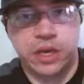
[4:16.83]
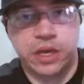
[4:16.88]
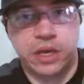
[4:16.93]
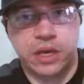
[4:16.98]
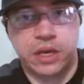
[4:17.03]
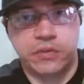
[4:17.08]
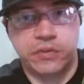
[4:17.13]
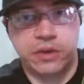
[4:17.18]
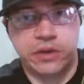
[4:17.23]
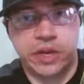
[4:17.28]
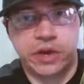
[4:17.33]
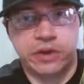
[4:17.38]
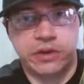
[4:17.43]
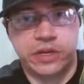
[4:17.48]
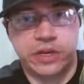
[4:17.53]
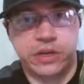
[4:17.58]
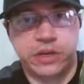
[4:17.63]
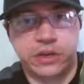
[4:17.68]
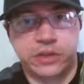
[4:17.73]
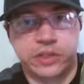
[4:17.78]
will
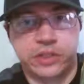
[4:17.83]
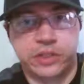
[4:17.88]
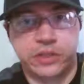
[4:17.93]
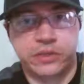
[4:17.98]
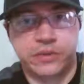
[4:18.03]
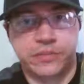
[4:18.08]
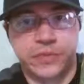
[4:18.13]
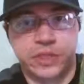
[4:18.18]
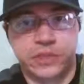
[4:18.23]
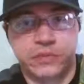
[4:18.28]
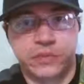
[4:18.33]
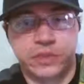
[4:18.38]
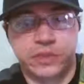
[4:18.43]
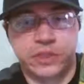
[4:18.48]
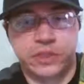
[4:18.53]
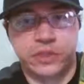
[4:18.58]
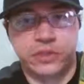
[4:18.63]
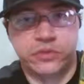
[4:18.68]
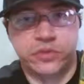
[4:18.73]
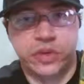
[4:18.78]
carry it also. This
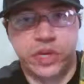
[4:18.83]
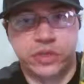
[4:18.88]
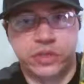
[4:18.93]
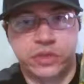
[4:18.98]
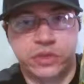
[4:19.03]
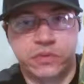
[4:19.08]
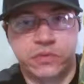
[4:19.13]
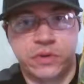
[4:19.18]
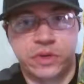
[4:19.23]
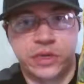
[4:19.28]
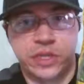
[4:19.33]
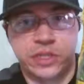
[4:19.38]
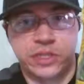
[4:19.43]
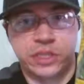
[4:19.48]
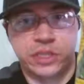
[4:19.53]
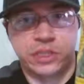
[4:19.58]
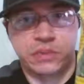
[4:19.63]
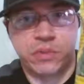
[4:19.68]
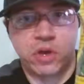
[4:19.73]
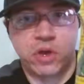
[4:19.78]
one's the traditional one.
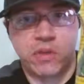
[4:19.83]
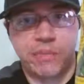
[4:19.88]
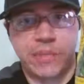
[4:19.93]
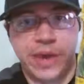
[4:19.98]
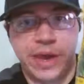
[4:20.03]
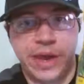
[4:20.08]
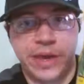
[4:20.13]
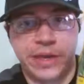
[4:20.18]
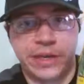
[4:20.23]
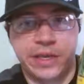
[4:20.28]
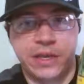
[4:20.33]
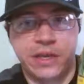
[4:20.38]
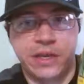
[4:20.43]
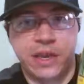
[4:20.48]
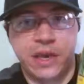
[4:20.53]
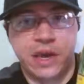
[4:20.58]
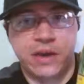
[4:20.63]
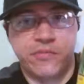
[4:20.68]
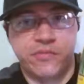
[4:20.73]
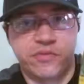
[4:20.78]
It's a small bag
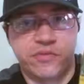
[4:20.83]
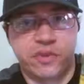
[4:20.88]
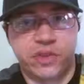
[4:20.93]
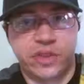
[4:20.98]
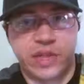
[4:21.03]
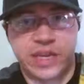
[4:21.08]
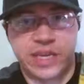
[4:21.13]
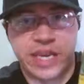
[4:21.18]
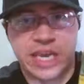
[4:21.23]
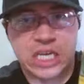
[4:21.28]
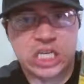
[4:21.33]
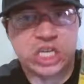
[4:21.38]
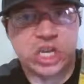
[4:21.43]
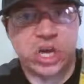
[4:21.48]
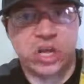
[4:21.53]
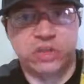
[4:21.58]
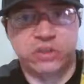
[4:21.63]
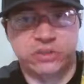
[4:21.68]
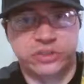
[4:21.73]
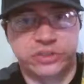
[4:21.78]
for like $8
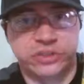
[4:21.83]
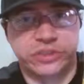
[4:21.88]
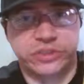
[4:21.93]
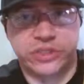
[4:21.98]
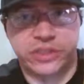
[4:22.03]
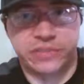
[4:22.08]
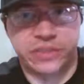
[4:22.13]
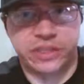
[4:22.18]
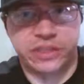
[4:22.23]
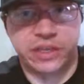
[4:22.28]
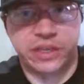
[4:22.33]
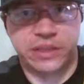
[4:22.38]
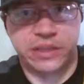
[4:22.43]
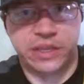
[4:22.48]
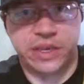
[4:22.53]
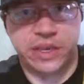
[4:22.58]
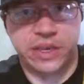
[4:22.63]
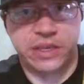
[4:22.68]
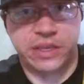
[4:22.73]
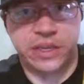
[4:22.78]
or something like
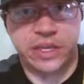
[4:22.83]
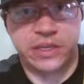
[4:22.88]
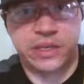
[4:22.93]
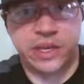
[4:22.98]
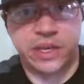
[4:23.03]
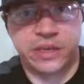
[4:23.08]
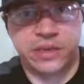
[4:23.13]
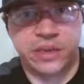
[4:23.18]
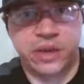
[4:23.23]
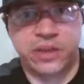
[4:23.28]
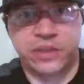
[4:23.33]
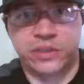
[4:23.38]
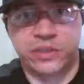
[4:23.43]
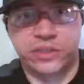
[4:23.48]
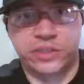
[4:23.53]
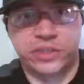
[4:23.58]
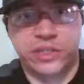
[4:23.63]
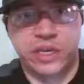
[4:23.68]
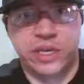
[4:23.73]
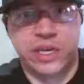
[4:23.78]
that, $8,
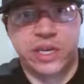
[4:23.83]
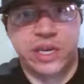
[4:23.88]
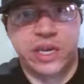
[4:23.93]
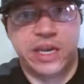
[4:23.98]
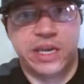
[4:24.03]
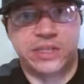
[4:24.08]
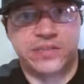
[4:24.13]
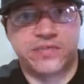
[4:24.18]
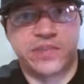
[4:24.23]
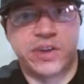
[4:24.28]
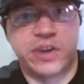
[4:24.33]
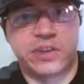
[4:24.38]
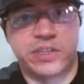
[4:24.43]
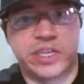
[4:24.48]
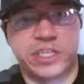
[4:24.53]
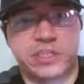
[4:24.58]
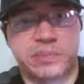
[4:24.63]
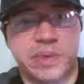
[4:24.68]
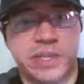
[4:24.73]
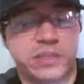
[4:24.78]
$9. It's
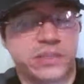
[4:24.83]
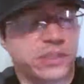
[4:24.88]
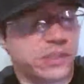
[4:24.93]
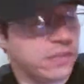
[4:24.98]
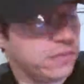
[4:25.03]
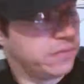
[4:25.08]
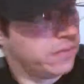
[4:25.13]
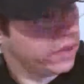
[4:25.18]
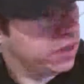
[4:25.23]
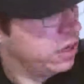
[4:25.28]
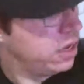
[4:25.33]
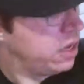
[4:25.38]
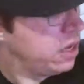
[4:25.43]
fairly expensive.